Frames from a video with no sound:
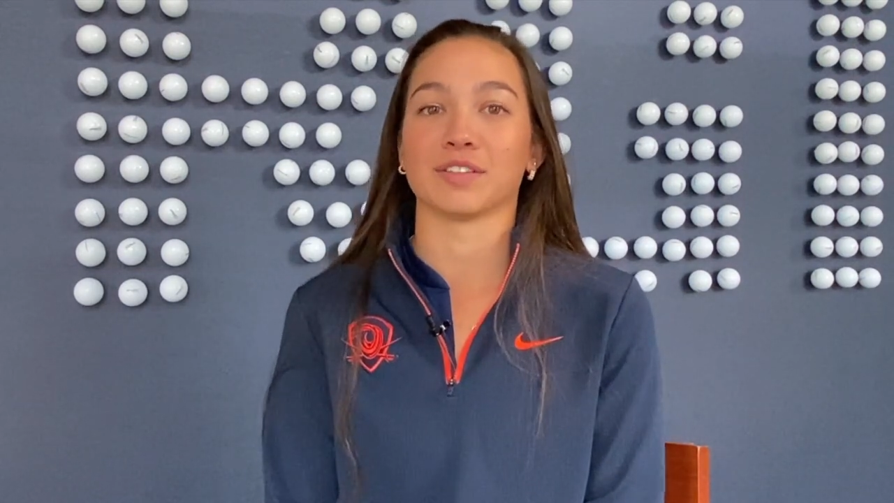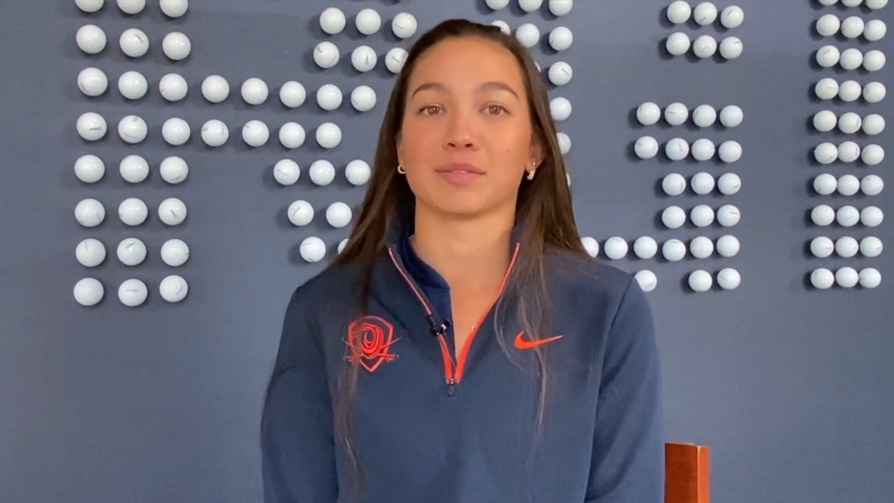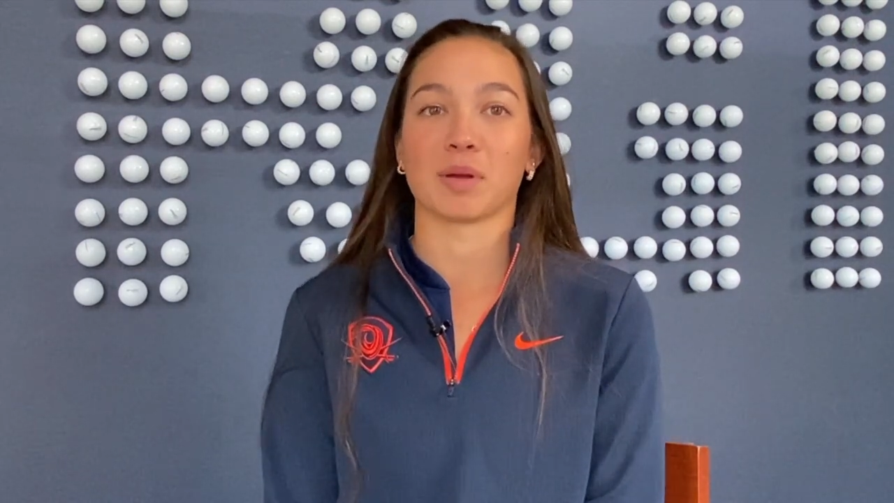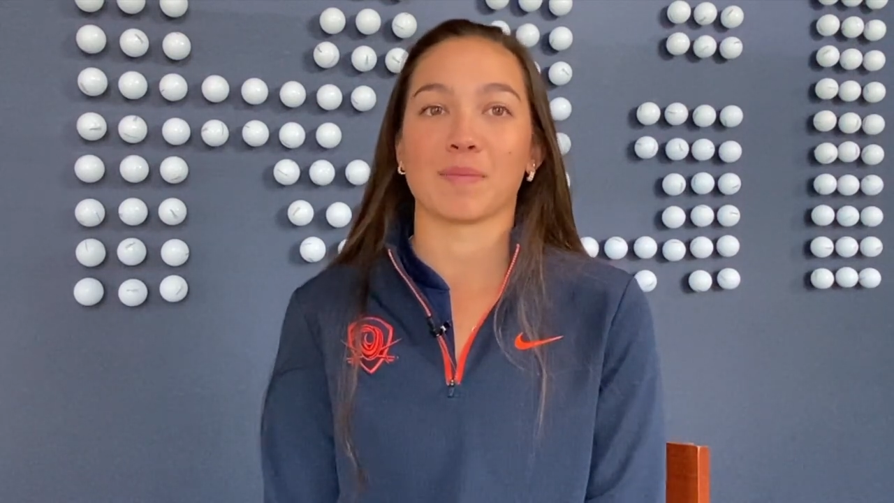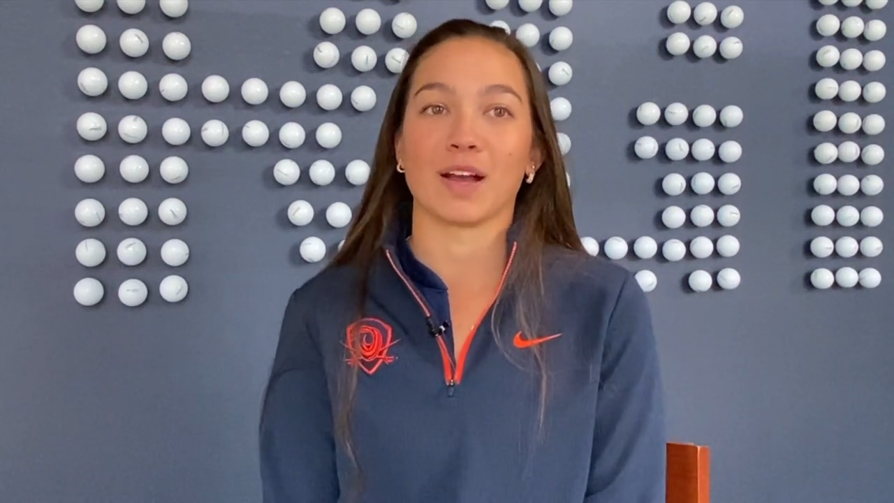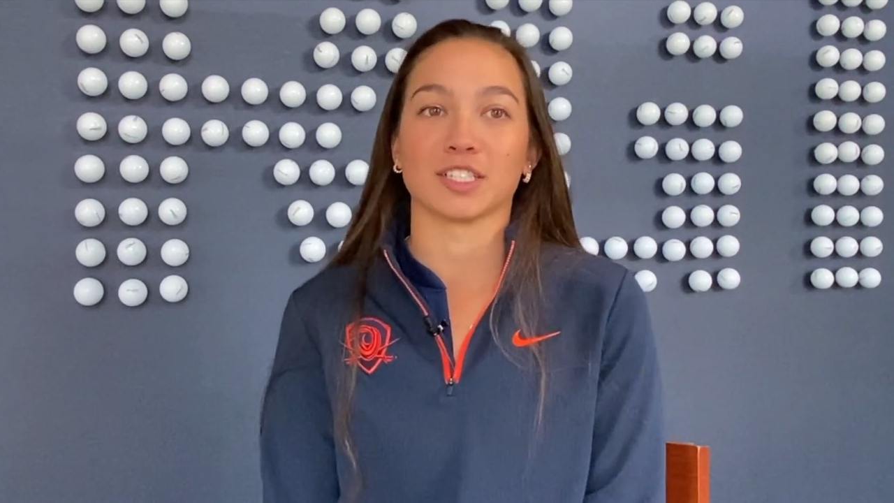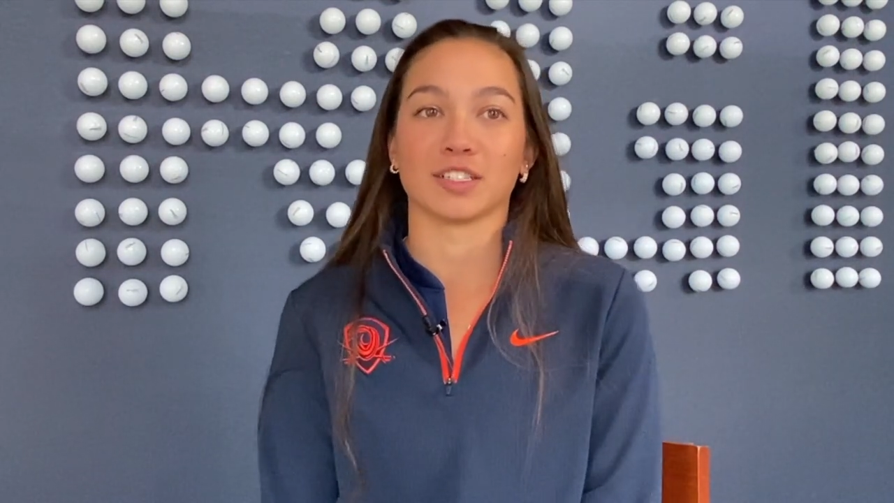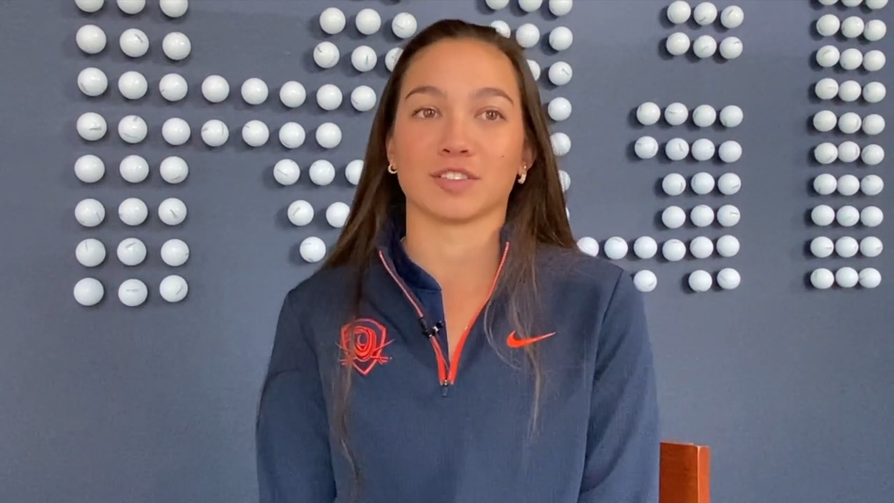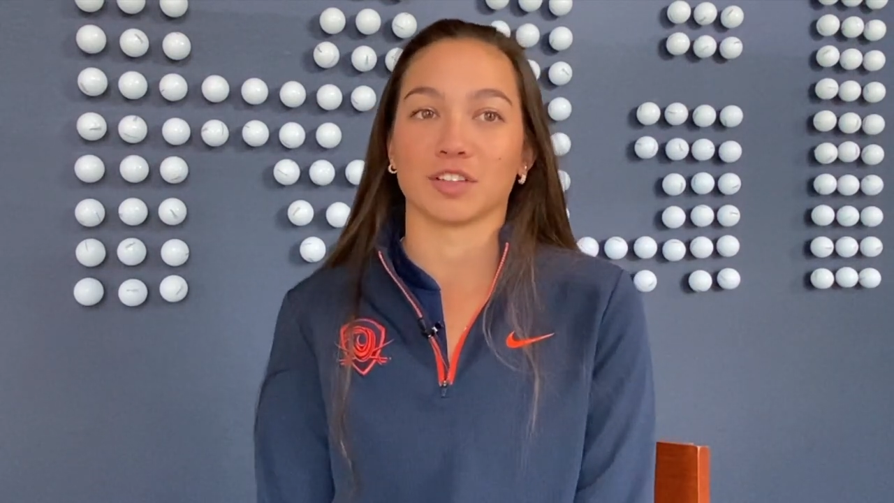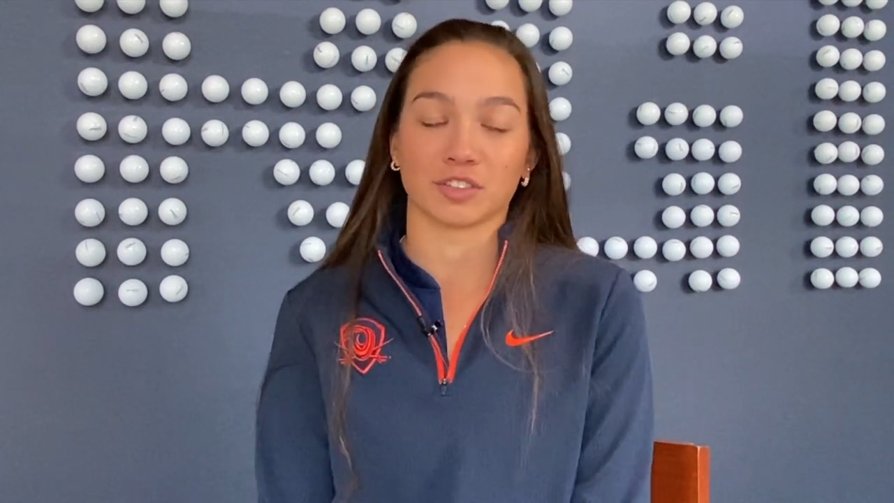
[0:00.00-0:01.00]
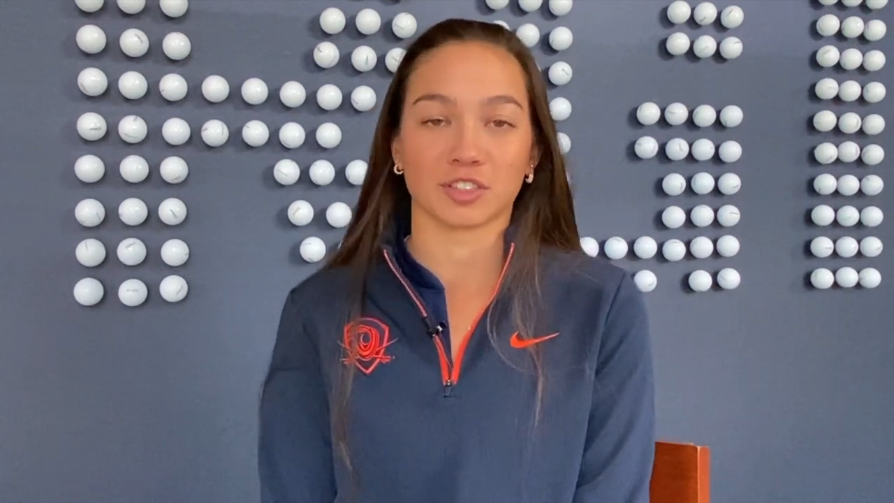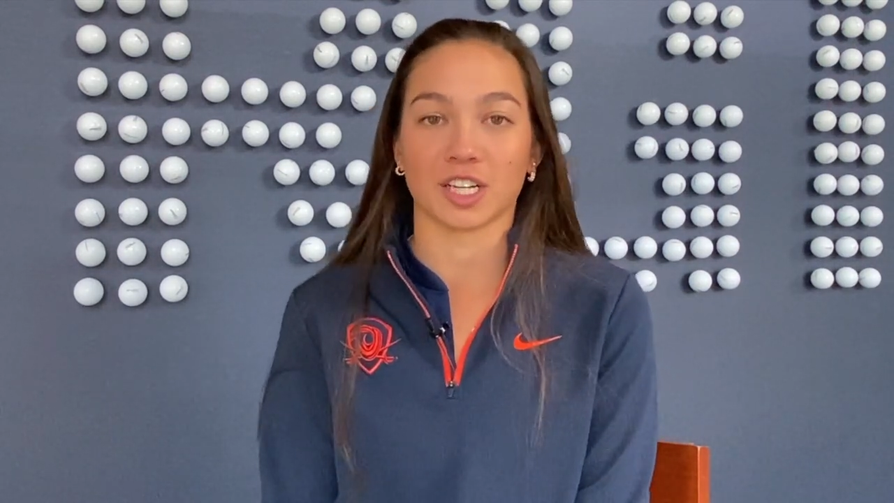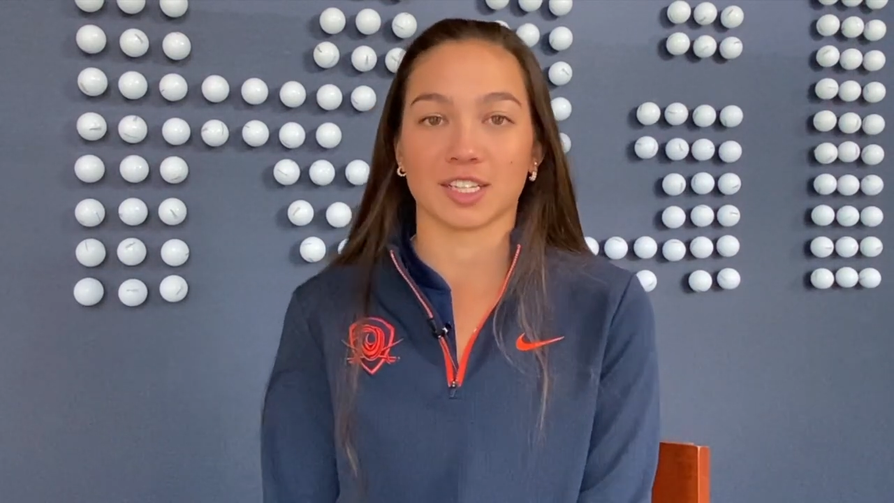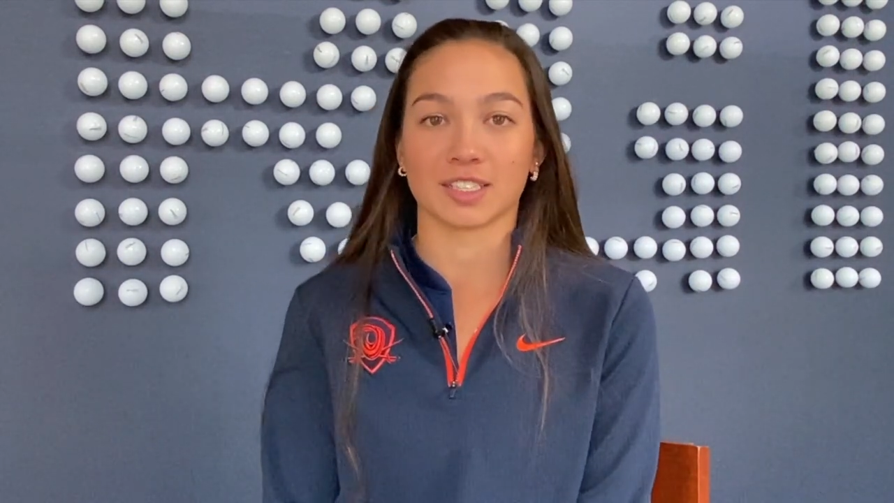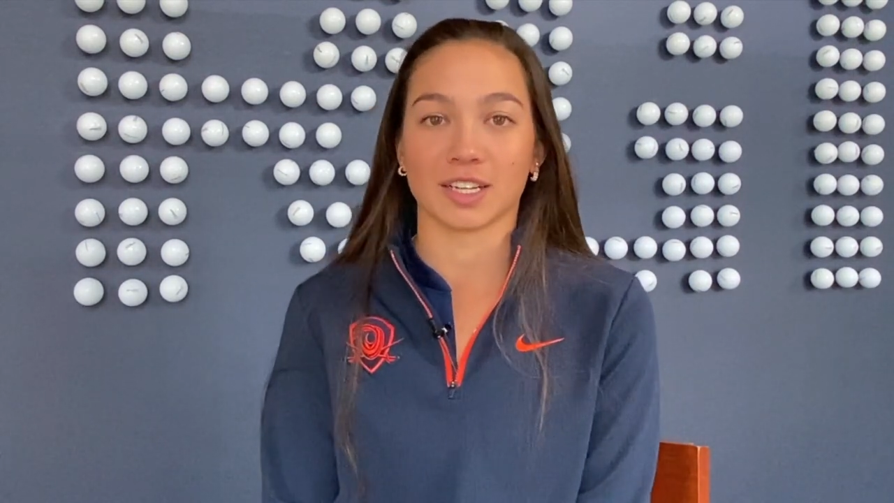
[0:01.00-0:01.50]
do with my passion of social
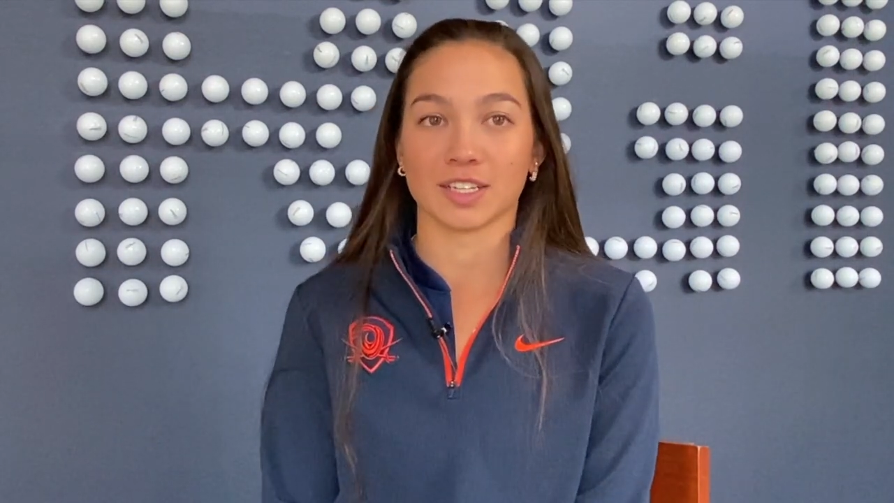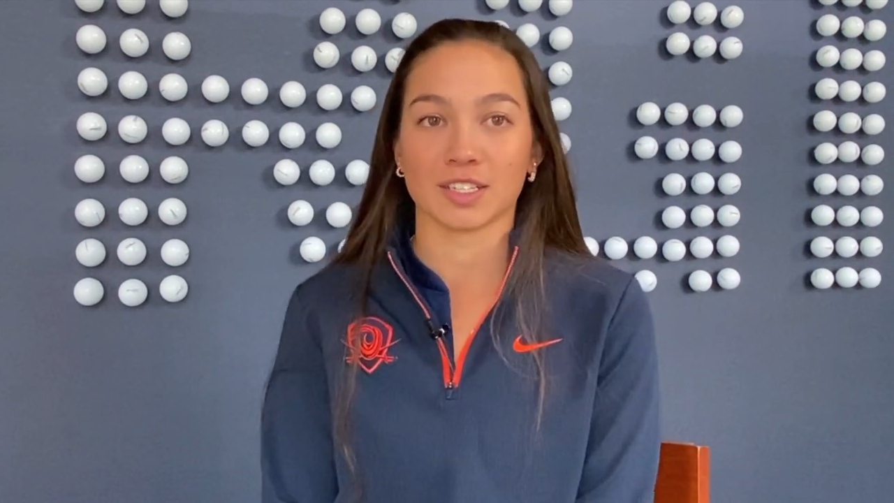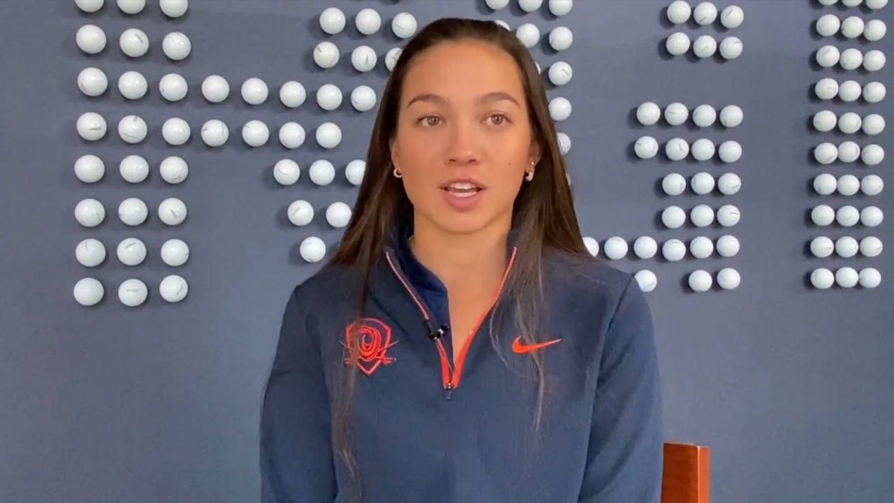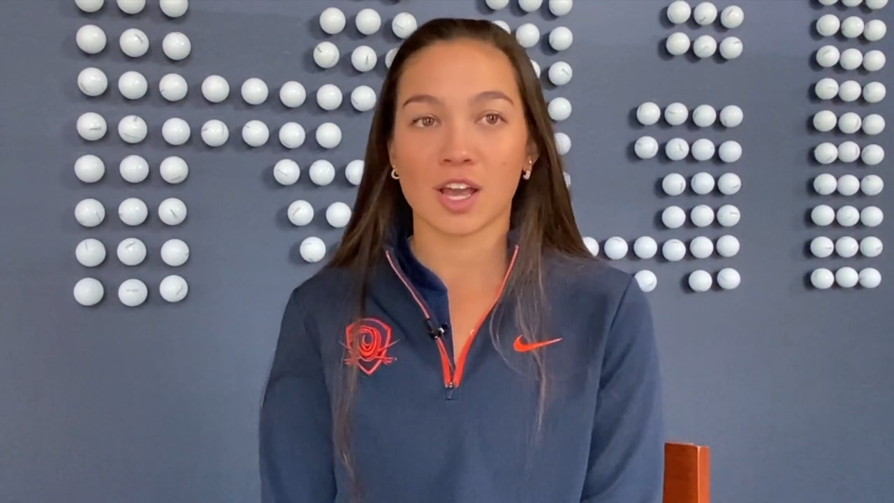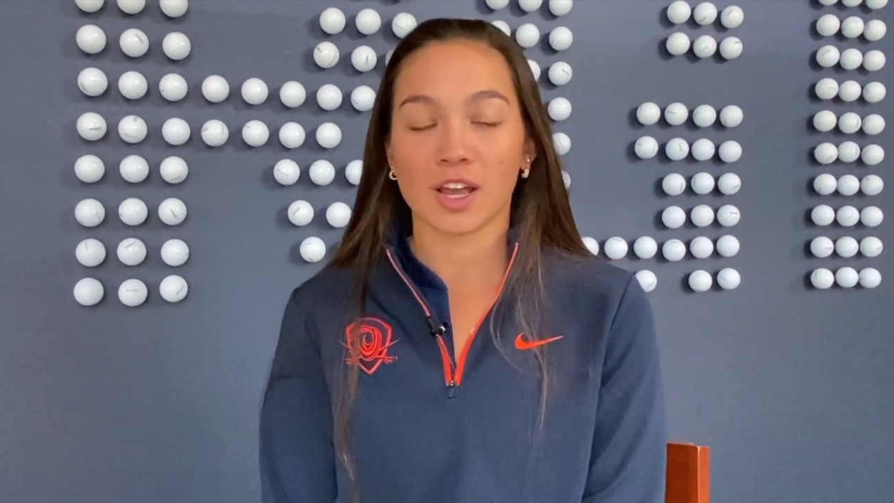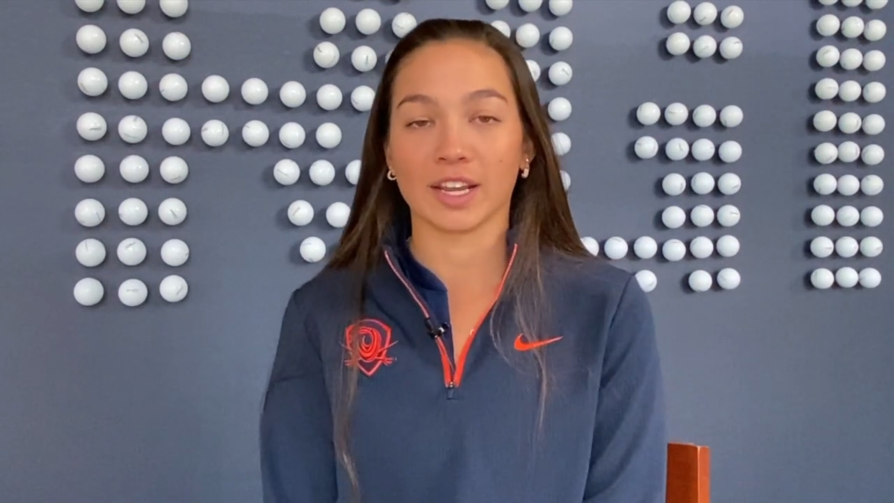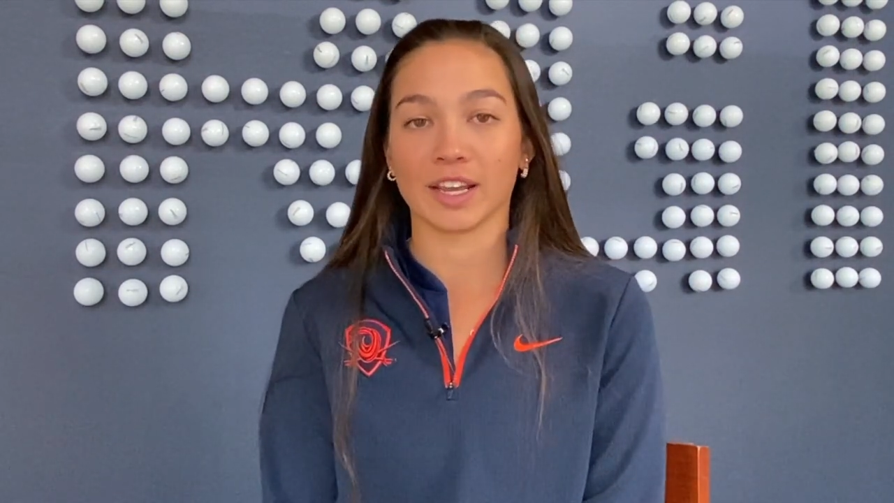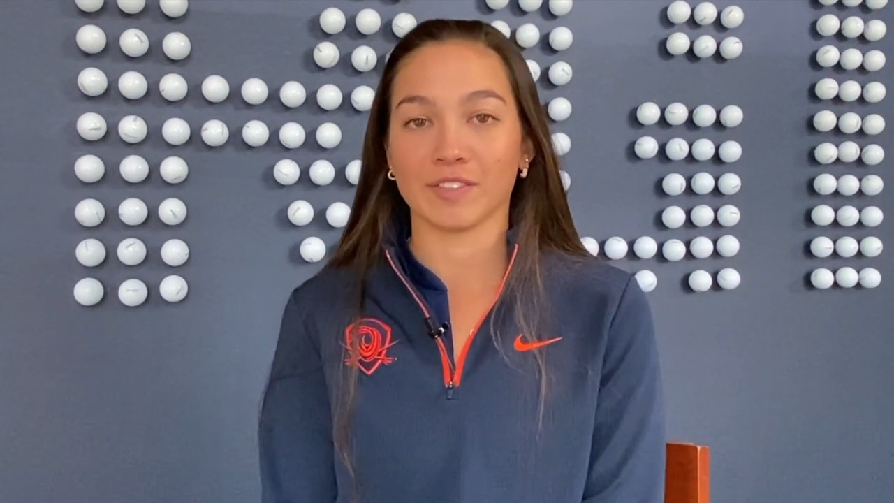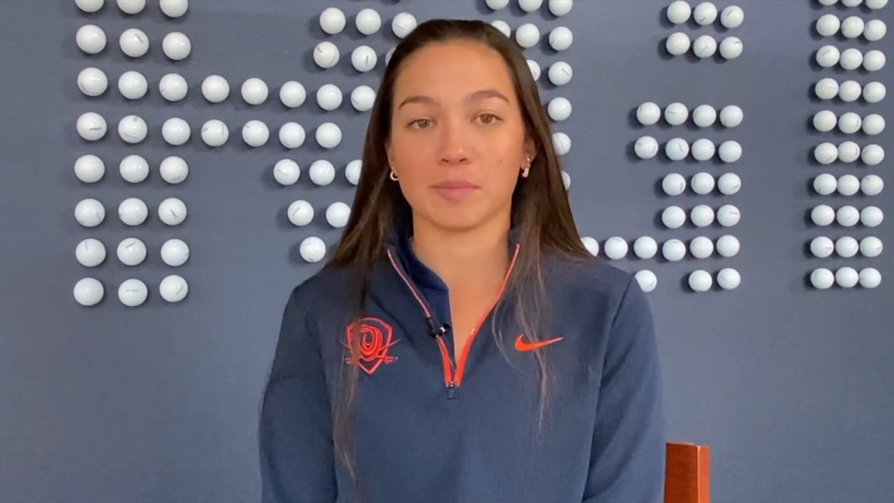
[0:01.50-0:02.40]
justice and giving